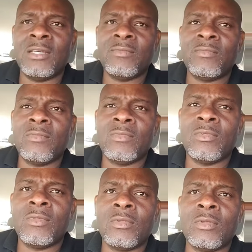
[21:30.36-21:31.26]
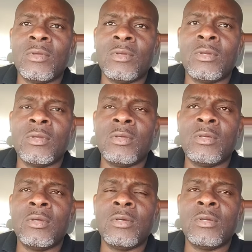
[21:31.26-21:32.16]

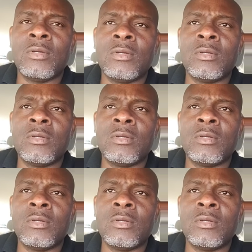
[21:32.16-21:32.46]
Nobody speaks.